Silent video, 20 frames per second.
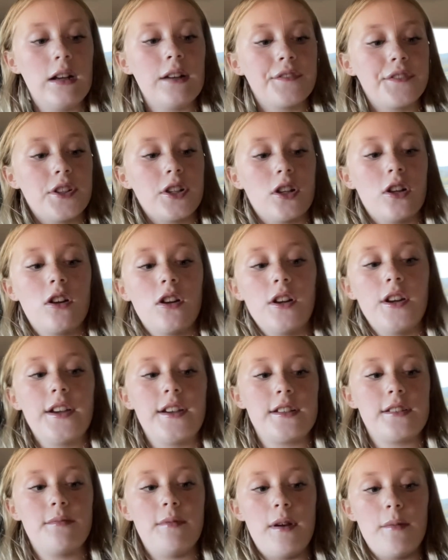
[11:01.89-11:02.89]
have to hurry
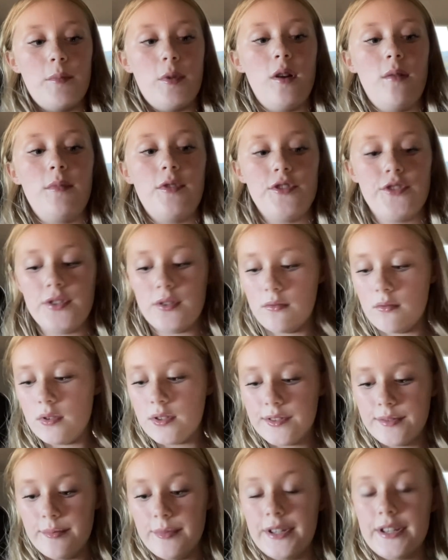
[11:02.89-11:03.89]
because my mom also
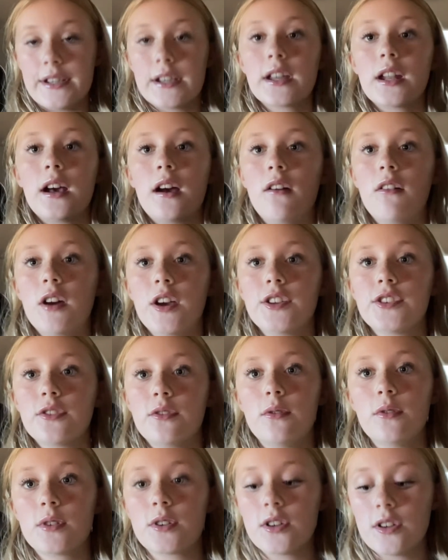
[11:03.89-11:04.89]
wants me to get out. I told